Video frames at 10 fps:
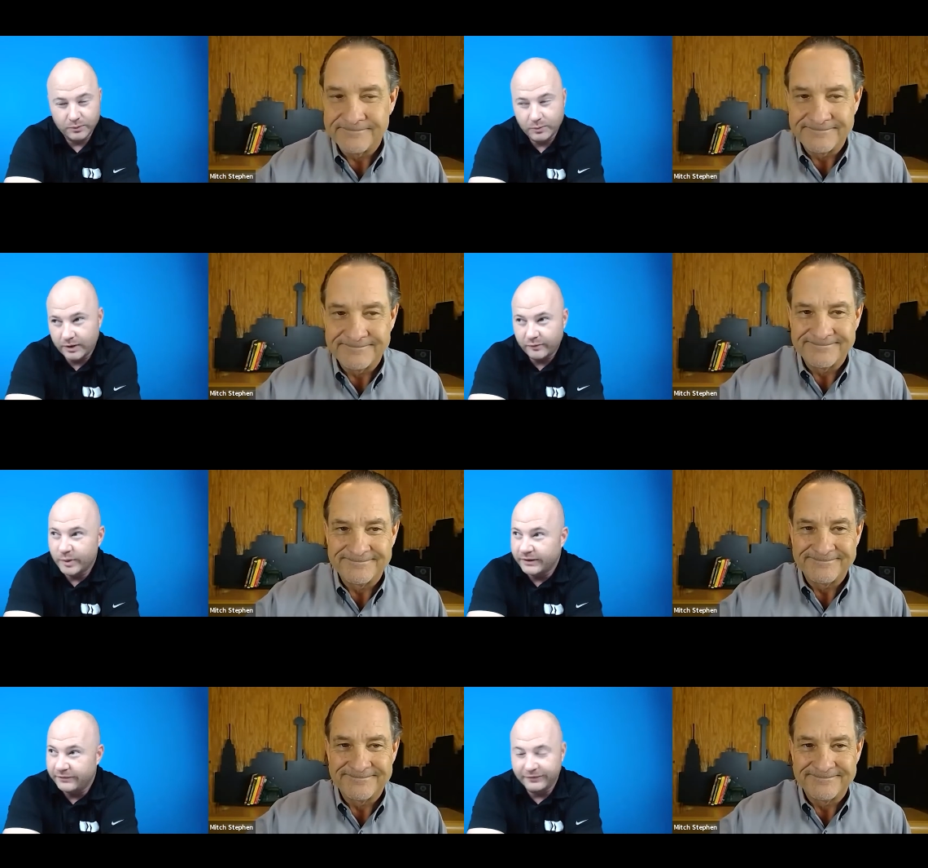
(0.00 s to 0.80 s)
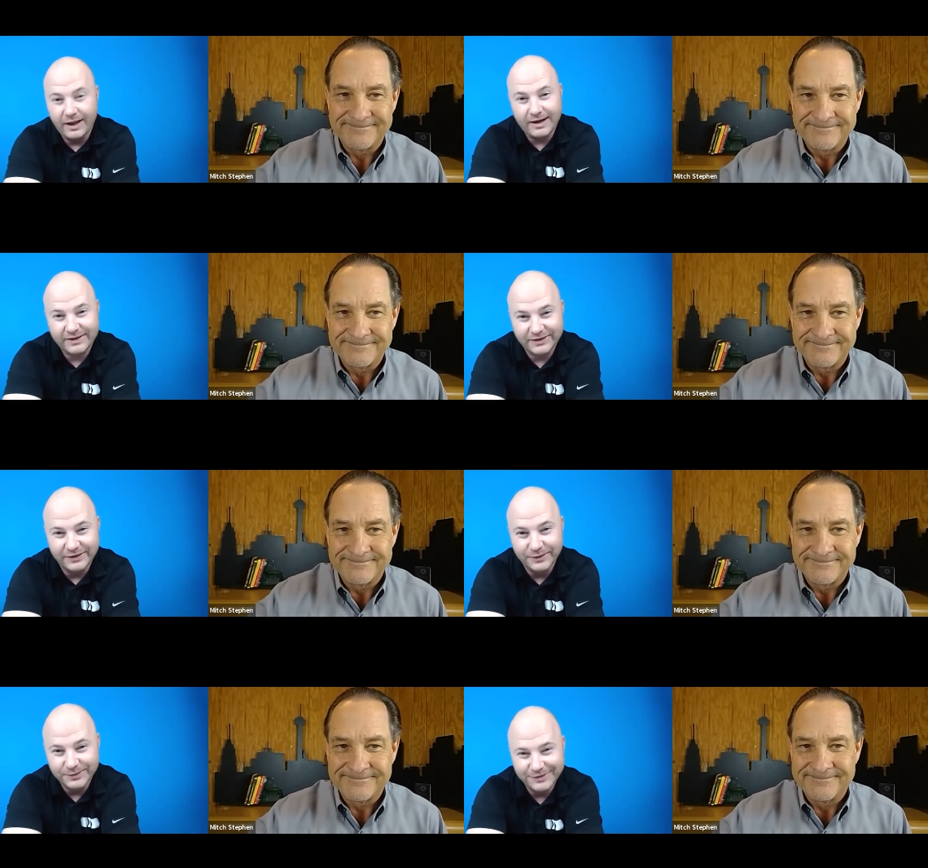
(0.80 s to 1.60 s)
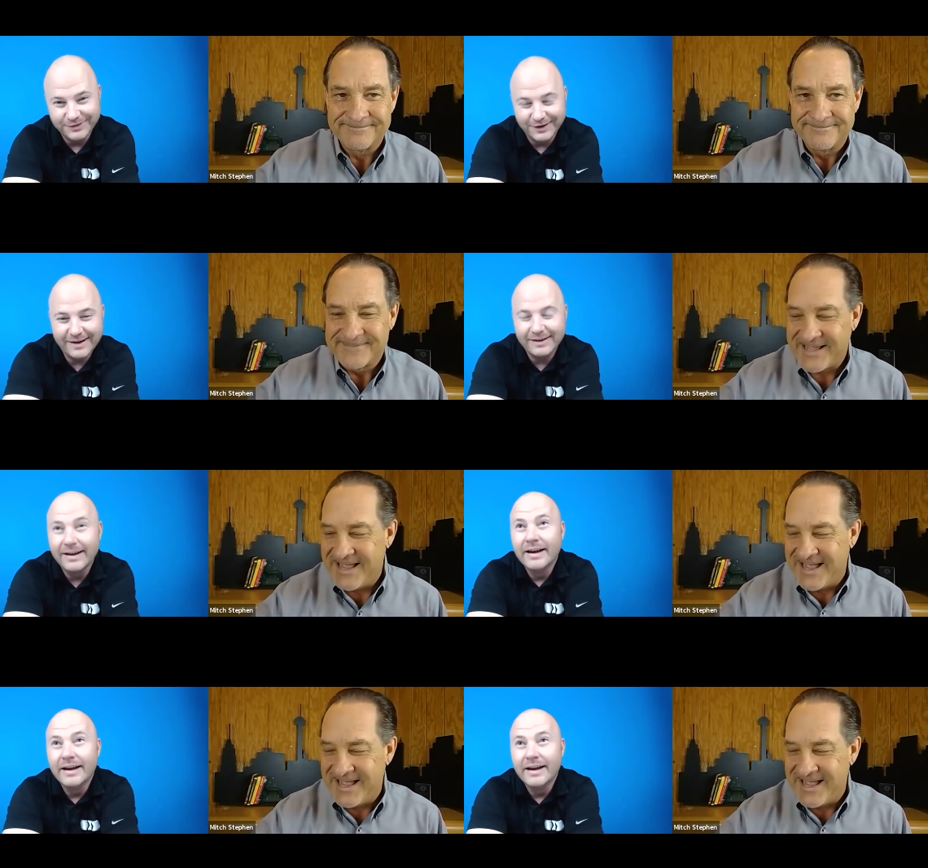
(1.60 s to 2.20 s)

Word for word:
Speaker 1: where everybody flocks to. Right.